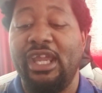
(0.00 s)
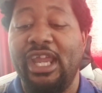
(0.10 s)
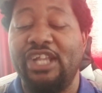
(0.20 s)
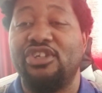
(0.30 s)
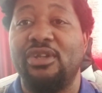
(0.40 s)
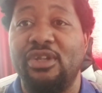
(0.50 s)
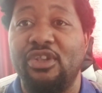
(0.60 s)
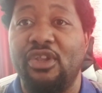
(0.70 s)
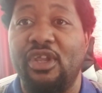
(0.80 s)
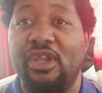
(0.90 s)
It
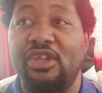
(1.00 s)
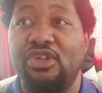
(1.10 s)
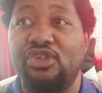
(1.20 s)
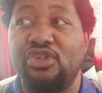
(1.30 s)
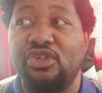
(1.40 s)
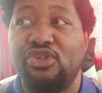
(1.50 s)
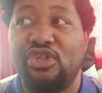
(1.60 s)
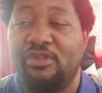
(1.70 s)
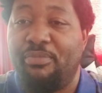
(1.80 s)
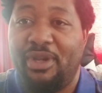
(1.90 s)

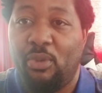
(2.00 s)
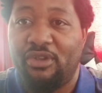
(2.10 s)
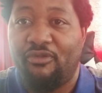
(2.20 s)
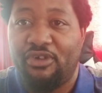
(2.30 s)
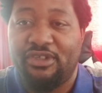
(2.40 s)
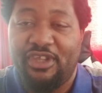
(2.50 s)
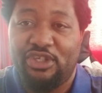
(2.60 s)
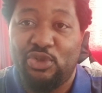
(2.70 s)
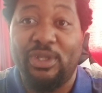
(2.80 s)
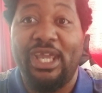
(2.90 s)
should have been one of the first
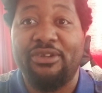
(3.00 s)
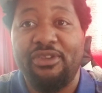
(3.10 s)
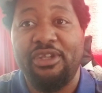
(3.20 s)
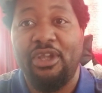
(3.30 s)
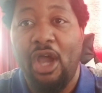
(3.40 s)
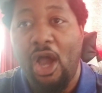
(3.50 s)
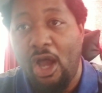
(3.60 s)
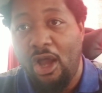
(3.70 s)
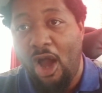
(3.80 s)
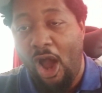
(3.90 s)
things to get the
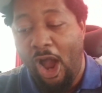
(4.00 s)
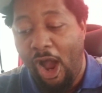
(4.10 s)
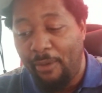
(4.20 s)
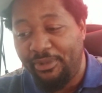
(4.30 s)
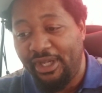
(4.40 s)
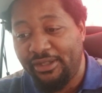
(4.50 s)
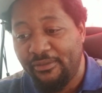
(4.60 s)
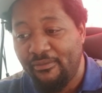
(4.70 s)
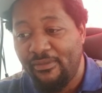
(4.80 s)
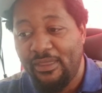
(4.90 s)
update.
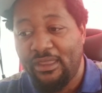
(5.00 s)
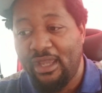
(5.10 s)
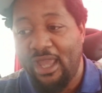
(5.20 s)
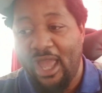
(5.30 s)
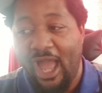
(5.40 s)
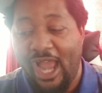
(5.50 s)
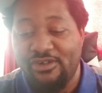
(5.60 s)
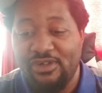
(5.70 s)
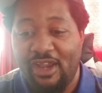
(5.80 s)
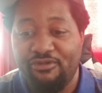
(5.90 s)
I
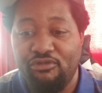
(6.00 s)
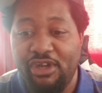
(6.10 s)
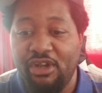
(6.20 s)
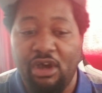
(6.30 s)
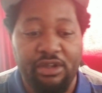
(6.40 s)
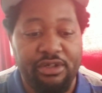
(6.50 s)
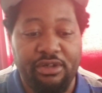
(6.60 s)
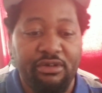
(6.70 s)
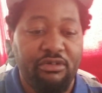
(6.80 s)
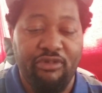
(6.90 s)
shouldn't have to read
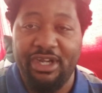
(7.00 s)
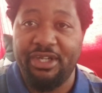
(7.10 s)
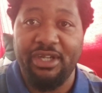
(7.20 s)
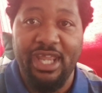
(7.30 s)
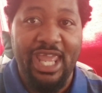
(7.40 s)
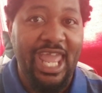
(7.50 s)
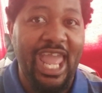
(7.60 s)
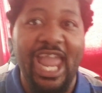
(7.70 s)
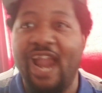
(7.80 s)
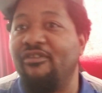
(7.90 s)
on Reddit
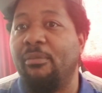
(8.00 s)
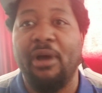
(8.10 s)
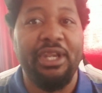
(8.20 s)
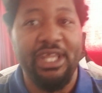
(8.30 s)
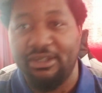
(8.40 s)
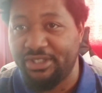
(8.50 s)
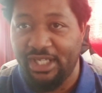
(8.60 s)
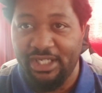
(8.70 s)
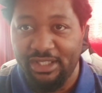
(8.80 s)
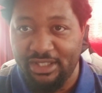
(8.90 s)
everybody else
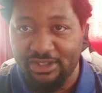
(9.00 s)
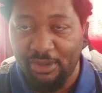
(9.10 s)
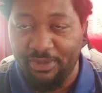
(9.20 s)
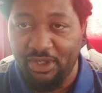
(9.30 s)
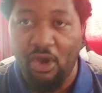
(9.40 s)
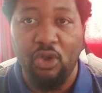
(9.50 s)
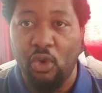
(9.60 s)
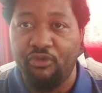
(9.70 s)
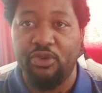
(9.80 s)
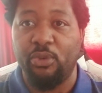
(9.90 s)
getting this update all
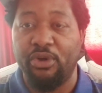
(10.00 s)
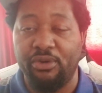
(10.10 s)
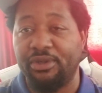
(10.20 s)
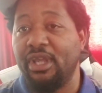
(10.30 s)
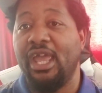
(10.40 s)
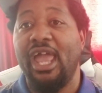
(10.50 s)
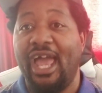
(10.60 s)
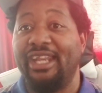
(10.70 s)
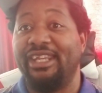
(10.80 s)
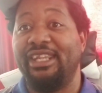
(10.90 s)
over the world,
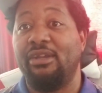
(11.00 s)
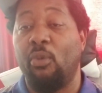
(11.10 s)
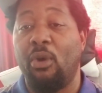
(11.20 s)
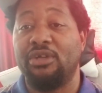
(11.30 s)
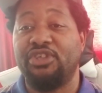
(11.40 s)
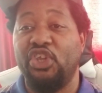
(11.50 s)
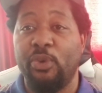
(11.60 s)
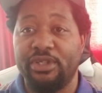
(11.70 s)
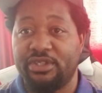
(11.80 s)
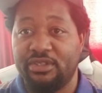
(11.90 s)
and once the
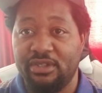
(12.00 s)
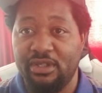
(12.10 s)
US